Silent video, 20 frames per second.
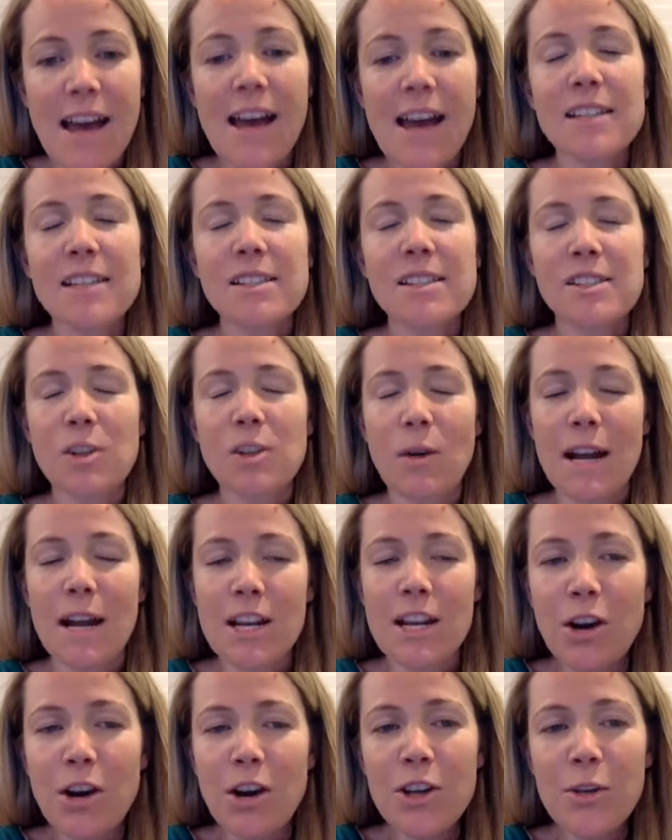So I
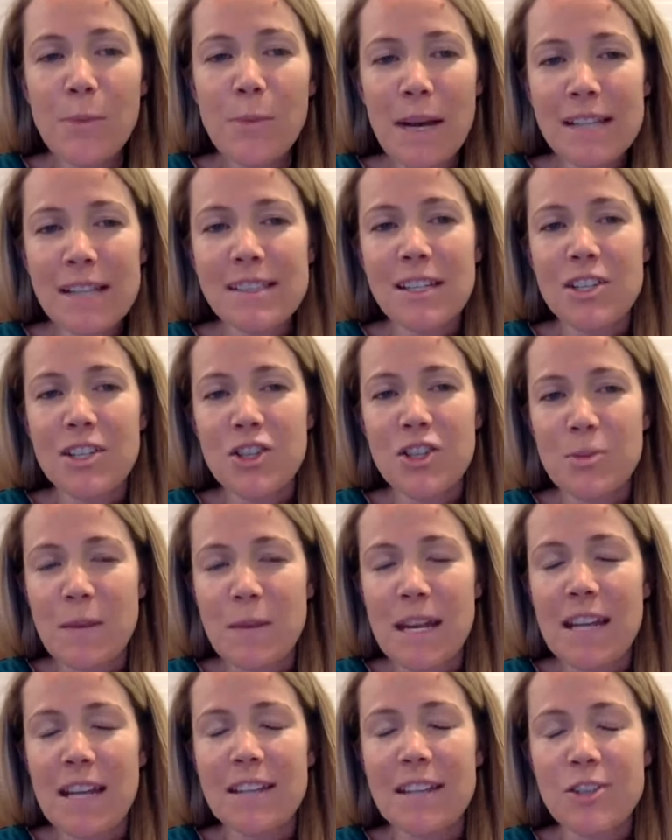know you messaged
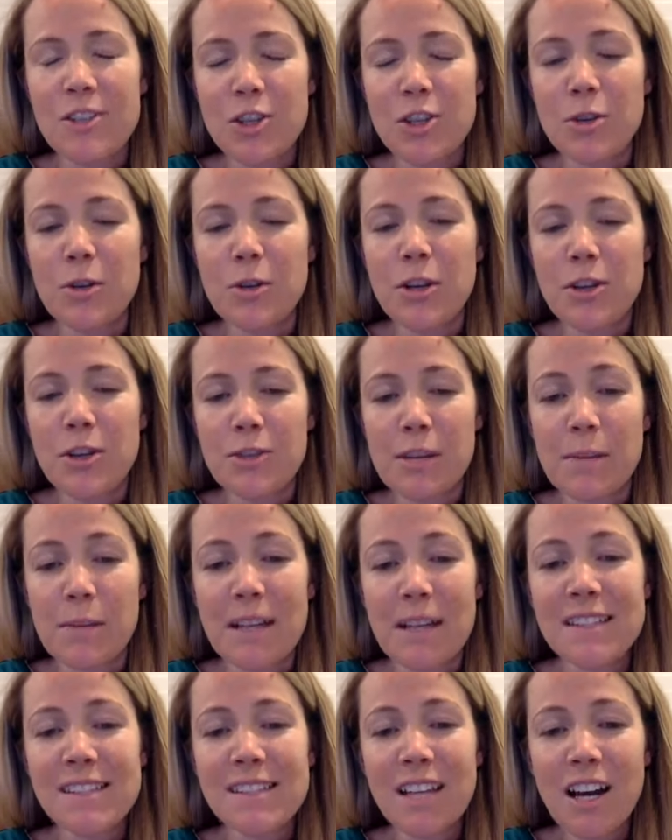me two or three
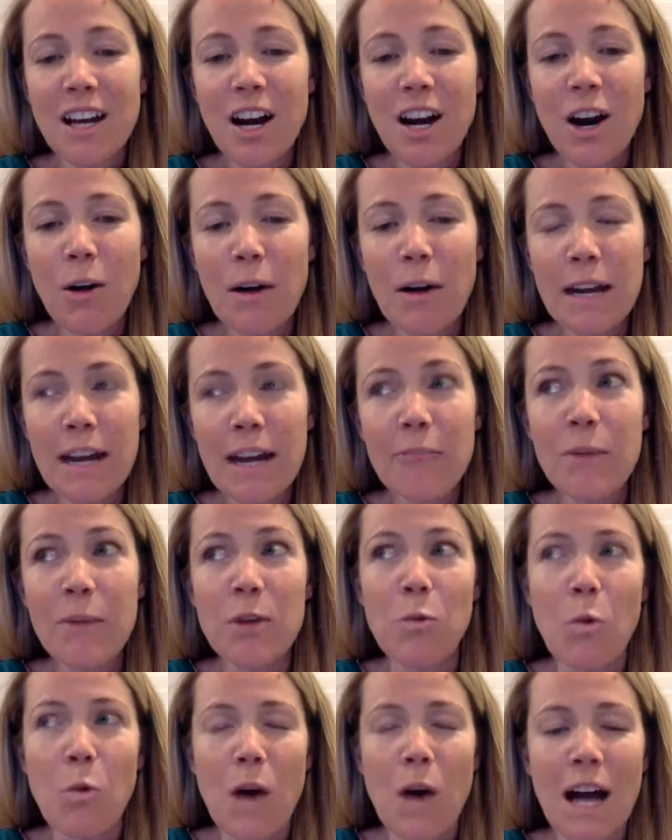months ago, and I've
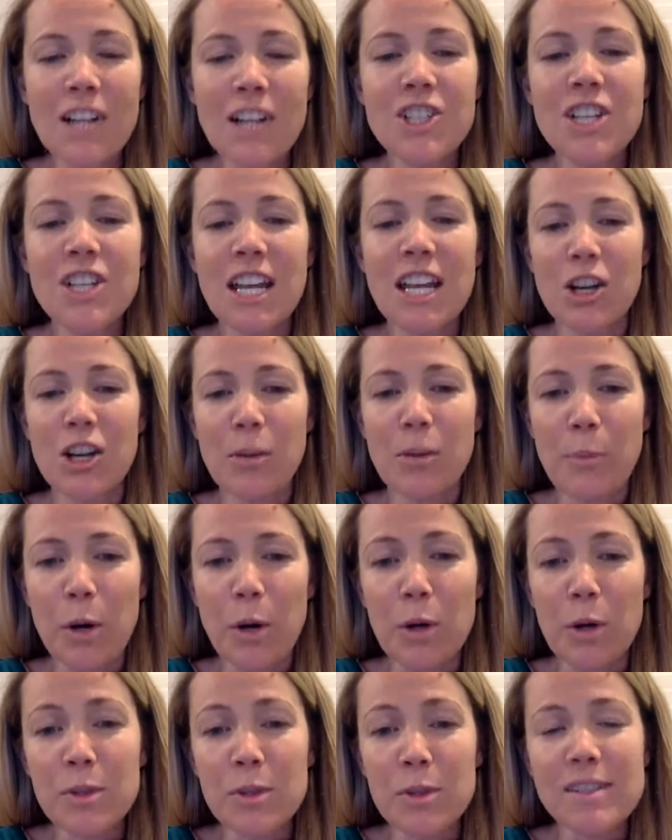been watching your
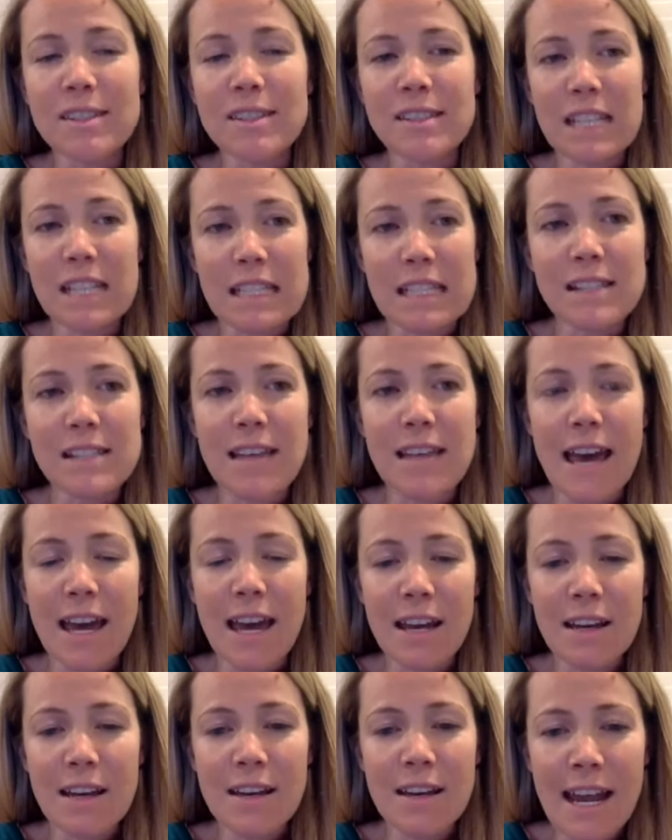posts since
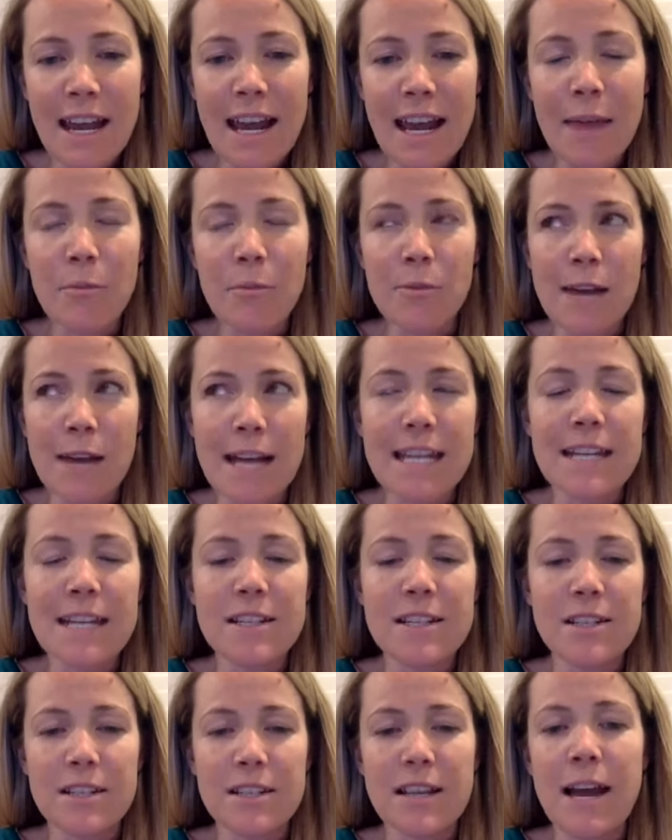then, and I'm ready
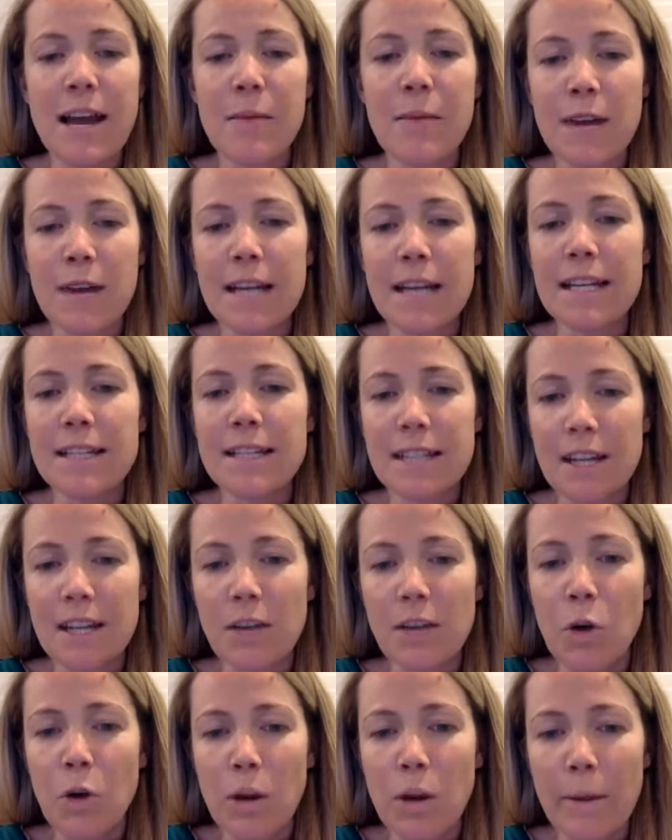to I'm ready to
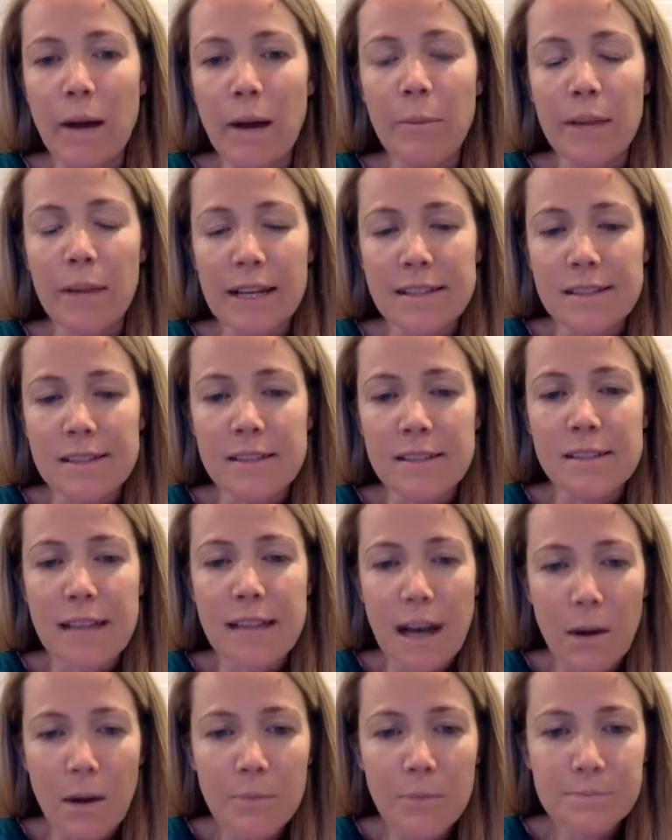hear more about Plexus
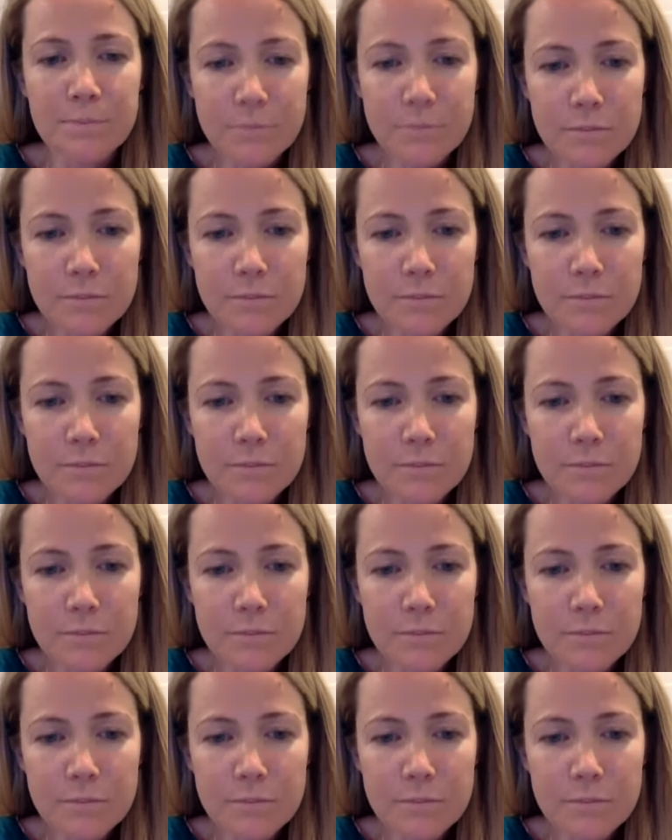now.